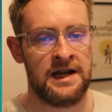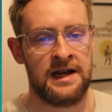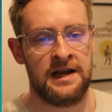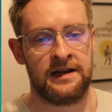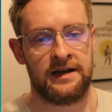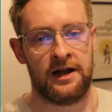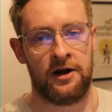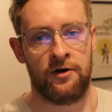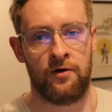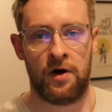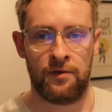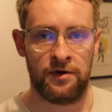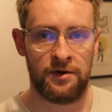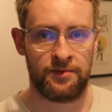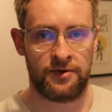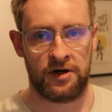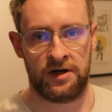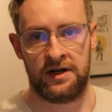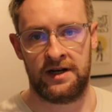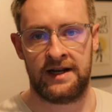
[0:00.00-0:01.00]
Now, I would
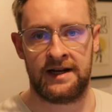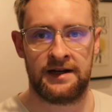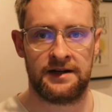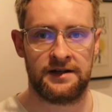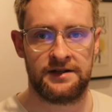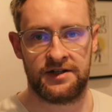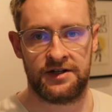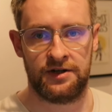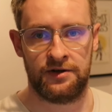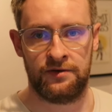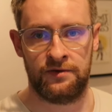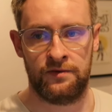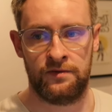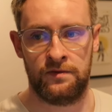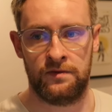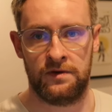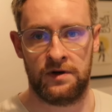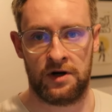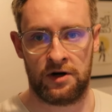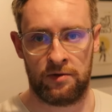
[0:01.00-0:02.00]
put a link to
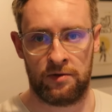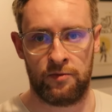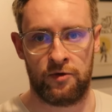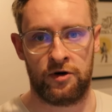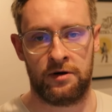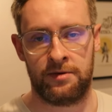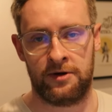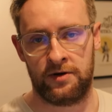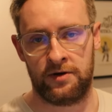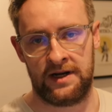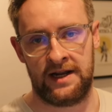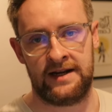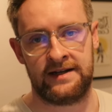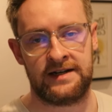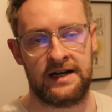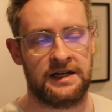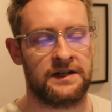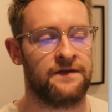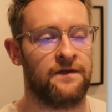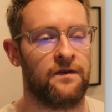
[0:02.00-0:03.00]
learn more about
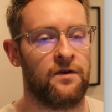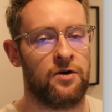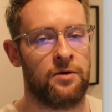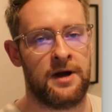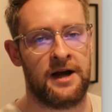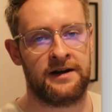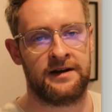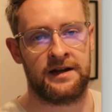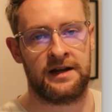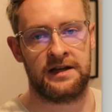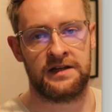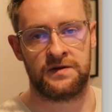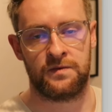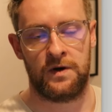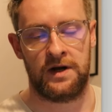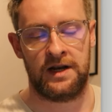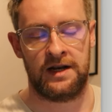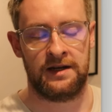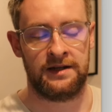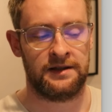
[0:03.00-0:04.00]
LaTeX formatting as
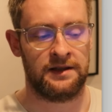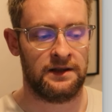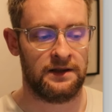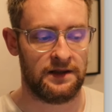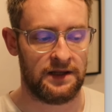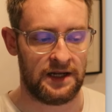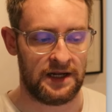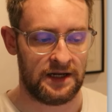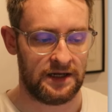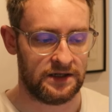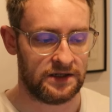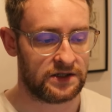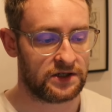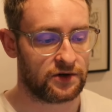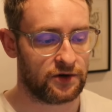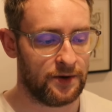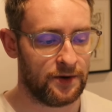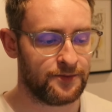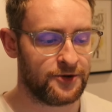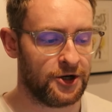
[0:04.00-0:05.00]
well in the
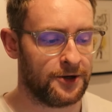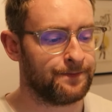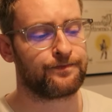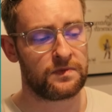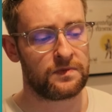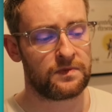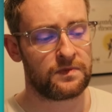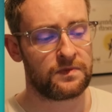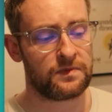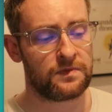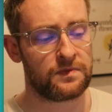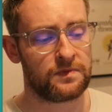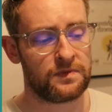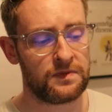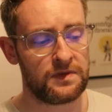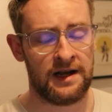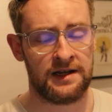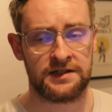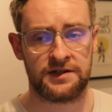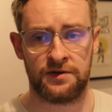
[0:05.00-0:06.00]
description,
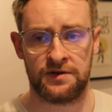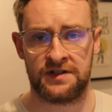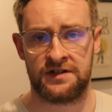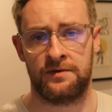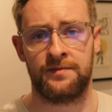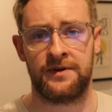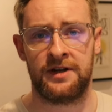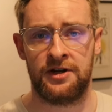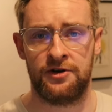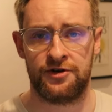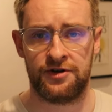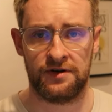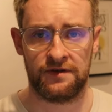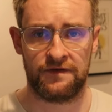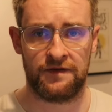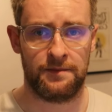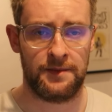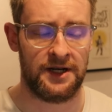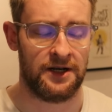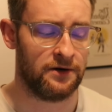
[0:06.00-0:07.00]
so it's something you should
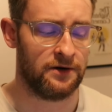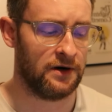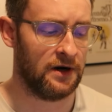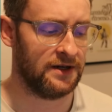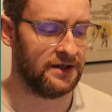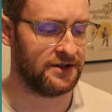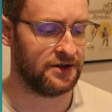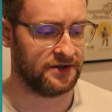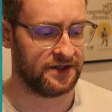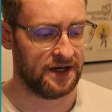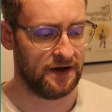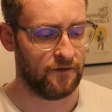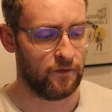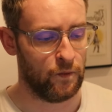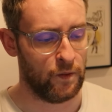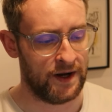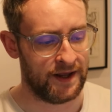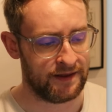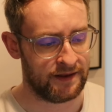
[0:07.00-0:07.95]
familiarize yourself with.